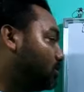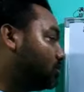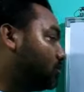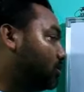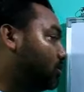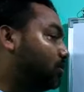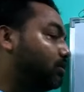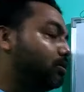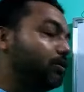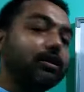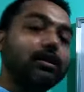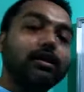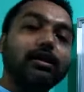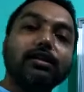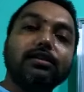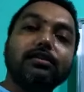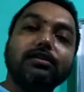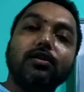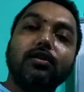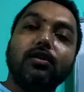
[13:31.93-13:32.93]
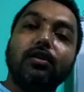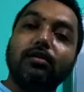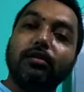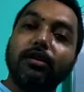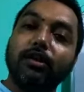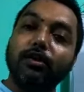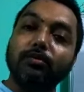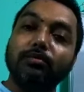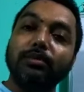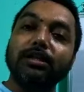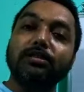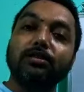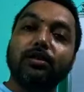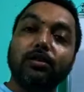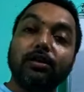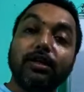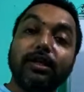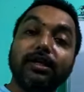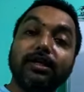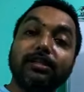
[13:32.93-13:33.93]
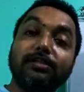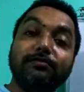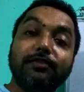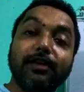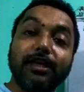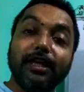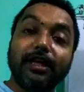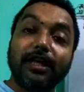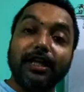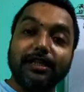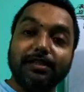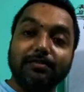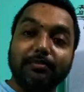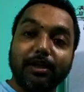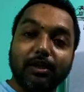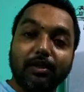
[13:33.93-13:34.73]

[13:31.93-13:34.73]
So its humus content is very less,